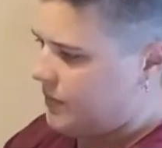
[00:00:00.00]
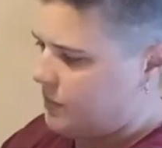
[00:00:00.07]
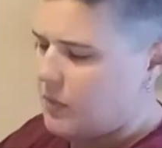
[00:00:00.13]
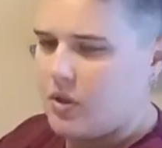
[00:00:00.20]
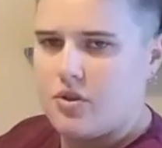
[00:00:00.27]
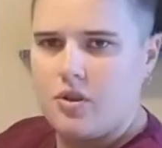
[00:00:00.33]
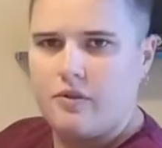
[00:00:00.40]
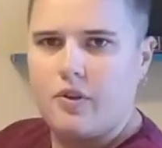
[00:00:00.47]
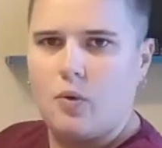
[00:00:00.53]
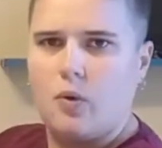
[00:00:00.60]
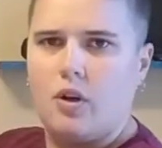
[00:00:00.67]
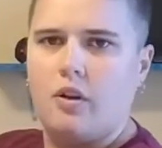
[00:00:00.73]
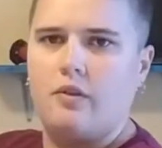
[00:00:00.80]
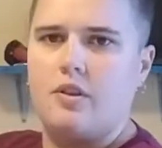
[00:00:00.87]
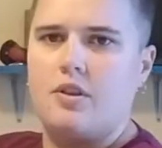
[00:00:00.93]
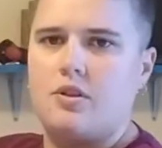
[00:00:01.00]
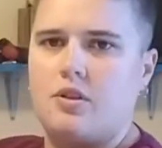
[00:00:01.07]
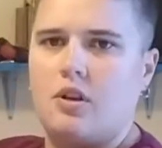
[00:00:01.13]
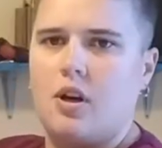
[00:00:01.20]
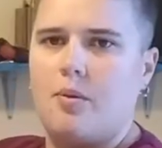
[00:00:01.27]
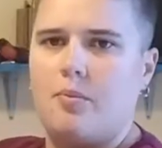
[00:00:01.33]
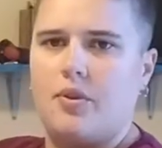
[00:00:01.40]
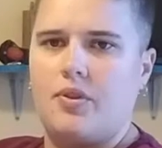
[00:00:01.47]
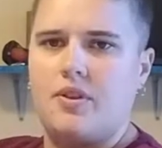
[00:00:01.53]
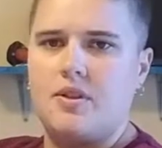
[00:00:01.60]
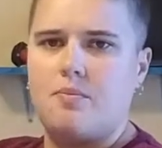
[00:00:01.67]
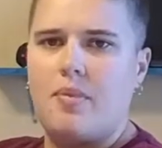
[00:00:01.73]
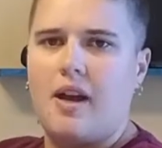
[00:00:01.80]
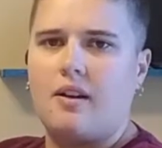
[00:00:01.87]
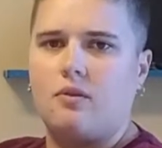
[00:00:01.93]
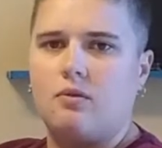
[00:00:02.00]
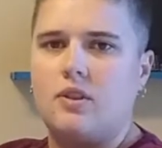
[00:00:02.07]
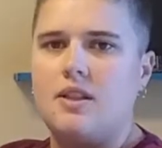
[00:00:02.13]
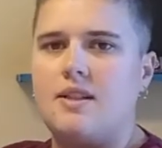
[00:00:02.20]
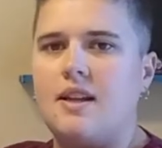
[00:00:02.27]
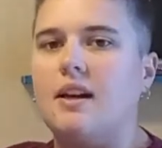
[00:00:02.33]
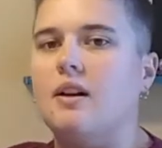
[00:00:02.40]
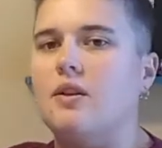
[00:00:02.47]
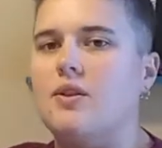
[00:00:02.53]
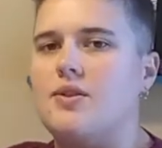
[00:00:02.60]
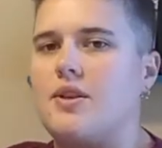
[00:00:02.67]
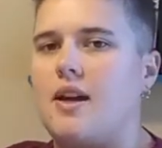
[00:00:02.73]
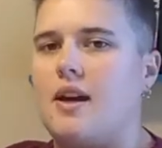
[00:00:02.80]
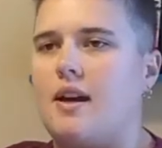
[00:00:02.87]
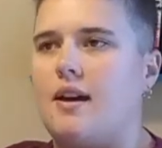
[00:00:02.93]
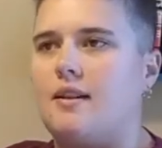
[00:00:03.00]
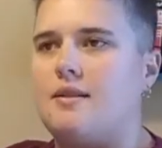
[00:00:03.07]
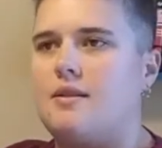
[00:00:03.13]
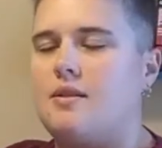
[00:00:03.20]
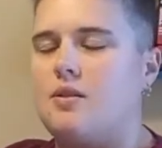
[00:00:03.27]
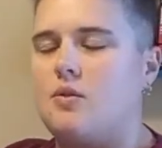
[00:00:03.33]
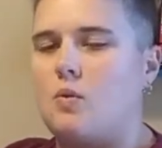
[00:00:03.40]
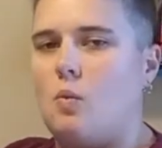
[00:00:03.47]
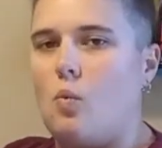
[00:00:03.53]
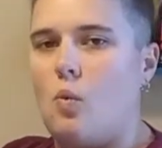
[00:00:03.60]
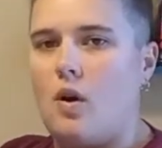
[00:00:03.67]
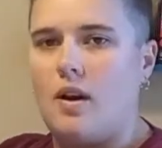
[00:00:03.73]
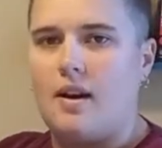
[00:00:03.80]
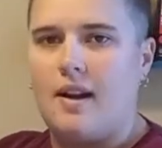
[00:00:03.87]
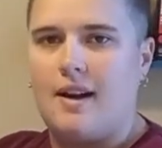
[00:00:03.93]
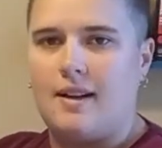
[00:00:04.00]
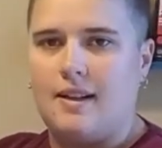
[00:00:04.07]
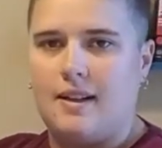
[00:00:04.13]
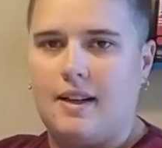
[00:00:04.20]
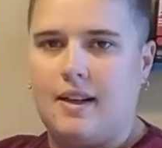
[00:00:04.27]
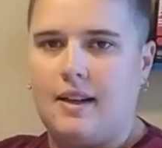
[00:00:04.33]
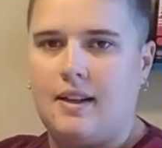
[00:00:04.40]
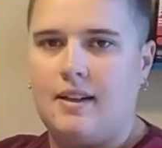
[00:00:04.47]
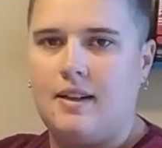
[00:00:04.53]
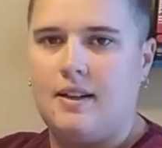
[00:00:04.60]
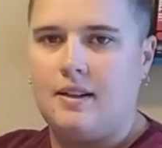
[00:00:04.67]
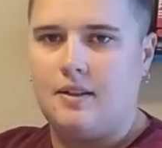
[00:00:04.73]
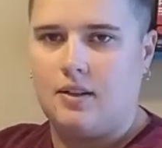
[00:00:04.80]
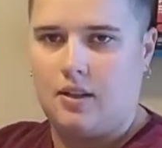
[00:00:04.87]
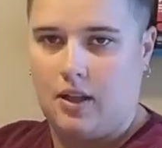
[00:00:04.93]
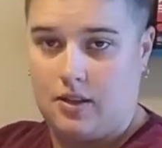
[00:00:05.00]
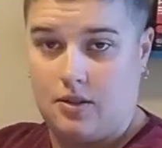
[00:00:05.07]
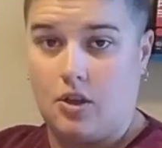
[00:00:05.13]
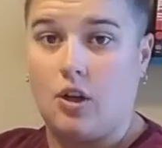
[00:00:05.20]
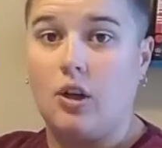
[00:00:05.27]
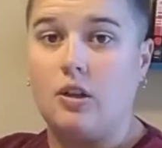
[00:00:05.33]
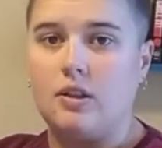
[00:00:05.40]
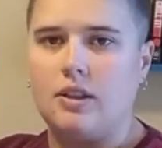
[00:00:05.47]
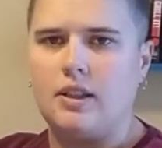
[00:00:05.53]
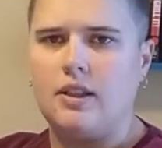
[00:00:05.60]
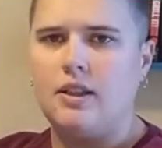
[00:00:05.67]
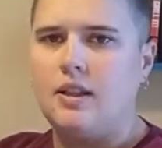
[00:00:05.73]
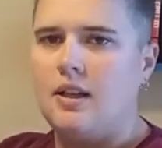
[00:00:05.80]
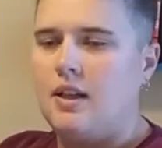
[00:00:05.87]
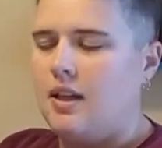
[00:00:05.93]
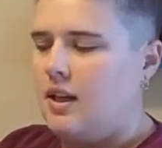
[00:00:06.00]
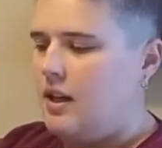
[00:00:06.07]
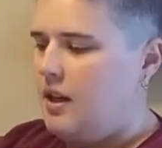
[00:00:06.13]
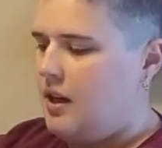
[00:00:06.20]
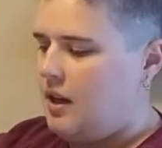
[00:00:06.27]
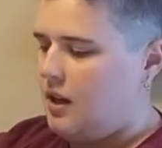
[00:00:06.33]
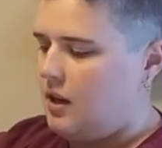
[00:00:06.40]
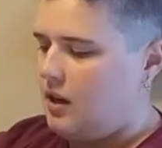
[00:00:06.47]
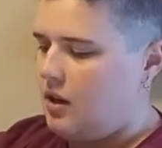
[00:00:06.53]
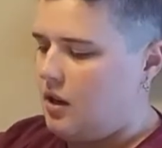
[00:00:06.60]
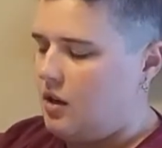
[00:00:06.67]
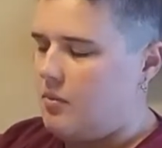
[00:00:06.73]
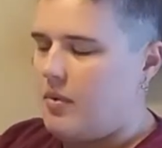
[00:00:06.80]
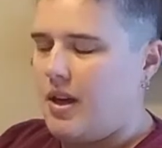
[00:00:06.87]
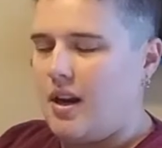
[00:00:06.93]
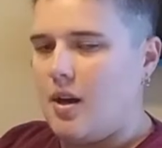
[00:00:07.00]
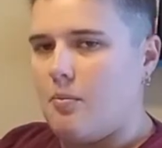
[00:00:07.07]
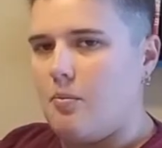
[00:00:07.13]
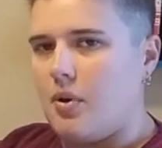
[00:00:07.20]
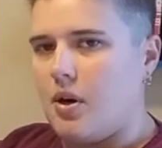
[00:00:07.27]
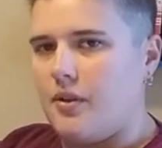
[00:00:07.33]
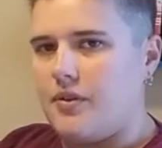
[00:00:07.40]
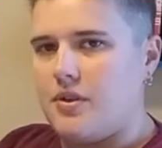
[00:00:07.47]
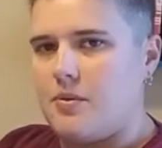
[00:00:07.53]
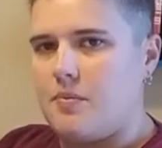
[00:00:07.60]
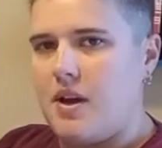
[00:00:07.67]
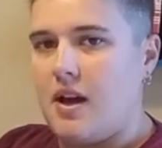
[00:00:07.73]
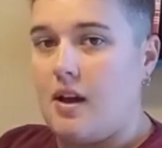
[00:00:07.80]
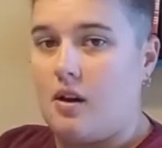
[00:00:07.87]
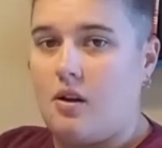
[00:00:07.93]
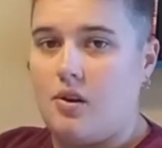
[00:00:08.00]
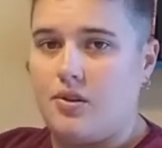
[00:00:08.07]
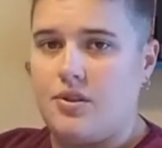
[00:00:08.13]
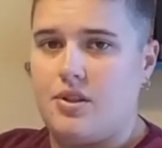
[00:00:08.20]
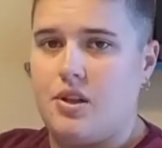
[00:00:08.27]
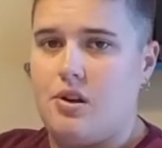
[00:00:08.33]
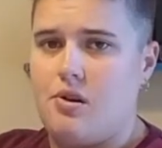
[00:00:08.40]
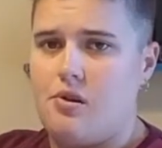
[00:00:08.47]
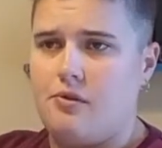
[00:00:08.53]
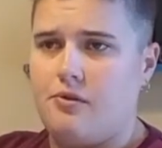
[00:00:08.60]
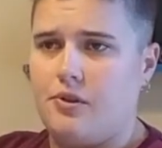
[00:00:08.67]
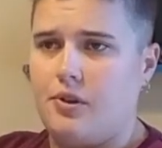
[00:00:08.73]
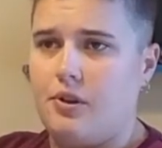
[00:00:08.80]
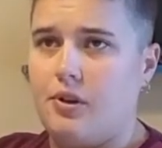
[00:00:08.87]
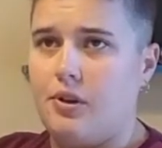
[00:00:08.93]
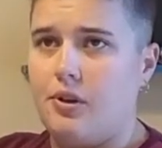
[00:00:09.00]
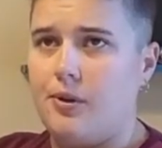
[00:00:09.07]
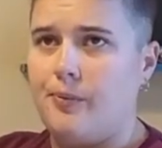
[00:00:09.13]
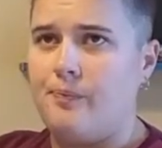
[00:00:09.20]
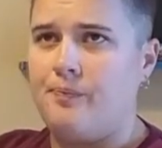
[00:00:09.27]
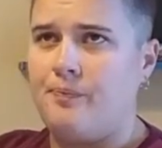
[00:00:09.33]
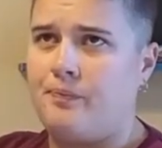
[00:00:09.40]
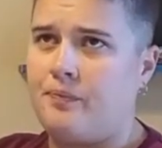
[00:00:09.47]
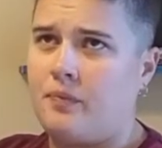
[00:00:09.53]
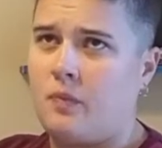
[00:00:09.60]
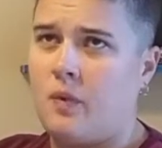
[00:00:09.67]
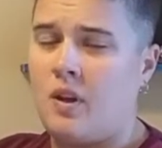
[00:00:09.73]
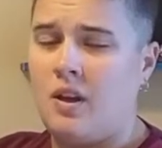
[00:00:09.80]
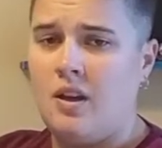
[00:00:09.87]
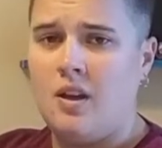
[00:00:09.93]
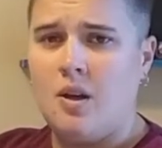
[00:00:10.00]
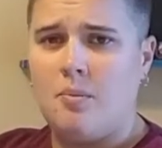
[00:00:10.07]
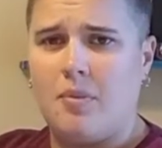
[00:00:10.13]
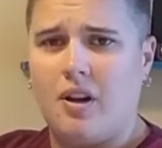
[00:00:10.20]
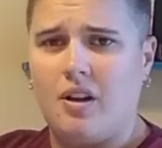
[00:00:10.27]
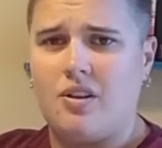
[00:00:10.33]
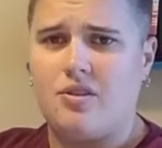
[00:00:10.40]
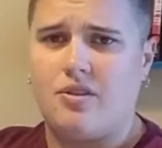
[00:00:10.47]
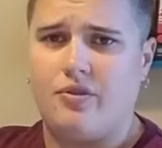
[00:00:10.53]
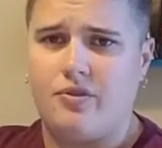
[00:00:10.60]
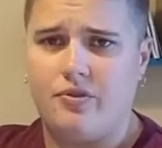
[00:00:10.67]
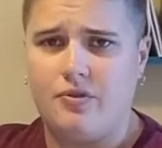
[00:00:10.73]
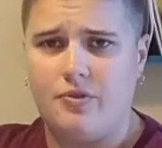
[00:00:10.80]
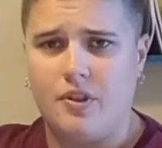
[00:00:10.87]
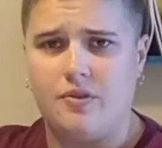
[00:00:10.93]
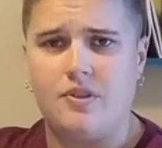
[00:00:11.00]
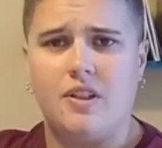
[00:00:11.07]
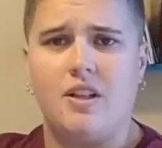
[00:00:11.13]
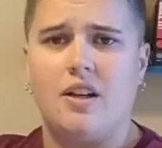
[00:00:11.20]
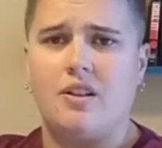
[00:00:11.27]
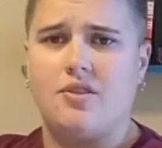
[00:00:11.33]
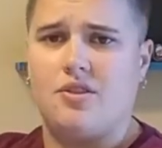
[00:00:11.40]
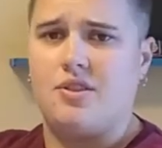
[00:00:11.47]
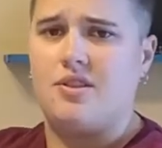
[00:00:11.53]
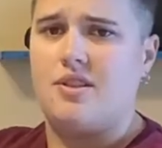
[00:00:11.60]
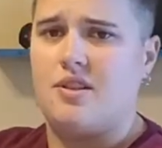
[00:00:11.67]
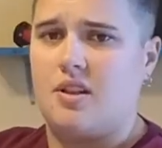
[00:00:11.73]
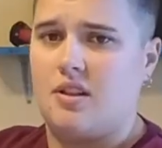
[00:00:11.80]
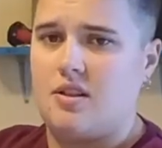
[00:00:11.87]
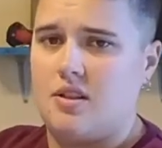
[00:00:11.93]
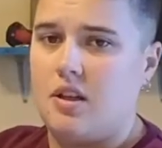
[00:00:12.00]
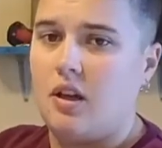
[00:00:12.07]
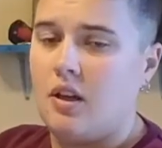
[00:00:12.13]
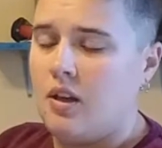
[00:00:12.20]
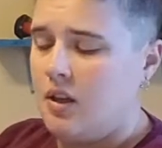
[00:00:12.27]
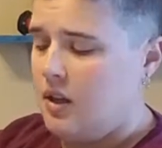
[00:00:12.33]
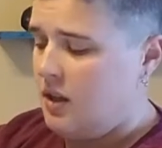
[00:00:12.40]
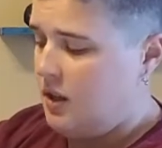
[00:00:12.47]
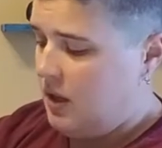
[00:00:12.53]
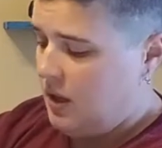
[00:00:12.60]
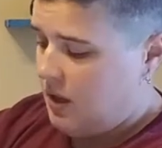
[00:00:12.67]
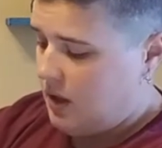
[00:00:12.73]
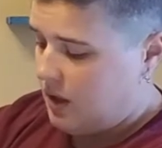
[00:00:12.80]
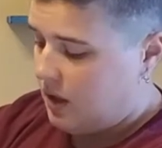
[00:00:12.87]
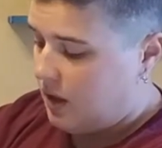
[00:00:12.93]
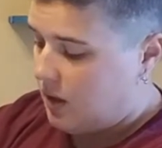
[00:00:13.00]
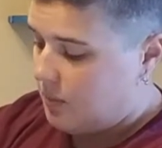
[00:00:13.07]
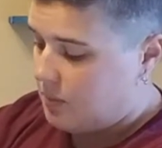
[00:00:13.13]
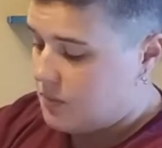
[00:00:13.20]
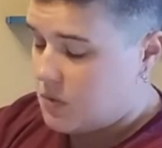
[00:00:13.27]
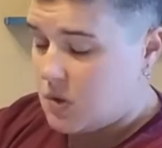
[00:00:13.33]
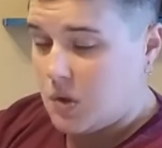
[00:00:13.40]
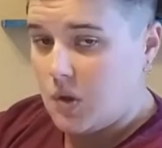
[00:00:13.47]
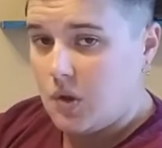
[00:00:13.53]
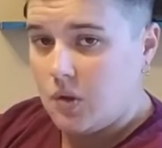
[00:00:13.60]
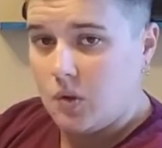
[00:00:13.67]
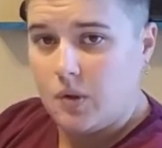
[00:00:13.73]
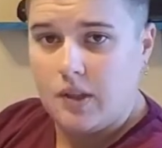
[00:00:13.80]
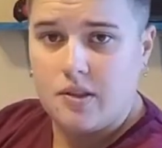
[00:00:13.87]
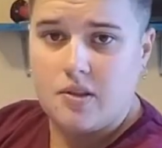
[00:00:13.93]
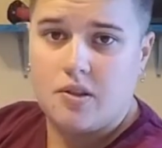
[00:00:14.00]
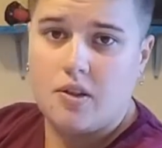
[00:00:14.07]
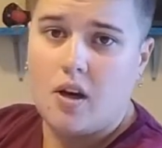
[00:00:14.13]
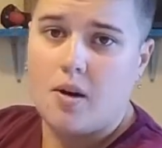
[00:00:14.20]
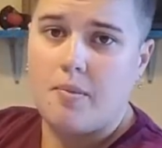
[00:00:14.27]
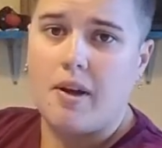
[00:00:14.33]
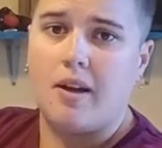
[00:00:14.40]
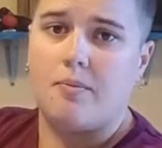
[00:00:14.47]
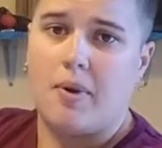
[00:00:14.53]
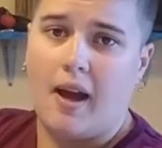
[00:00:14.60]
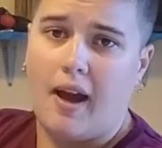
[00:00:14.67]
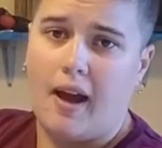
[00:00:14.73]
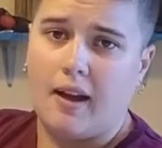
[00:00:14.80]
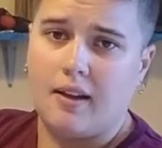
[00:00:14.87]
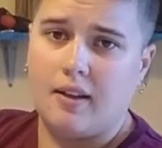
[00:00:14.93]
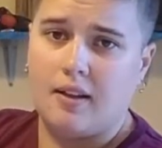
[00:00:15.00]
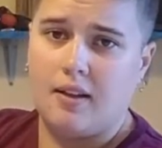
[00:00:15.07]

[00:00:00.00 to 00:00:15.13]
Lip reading: not sure if I went over this or not, but this bag retails at $1.99 currently. And I bought this pack on sale for about $150, $160. So it's not a bad pack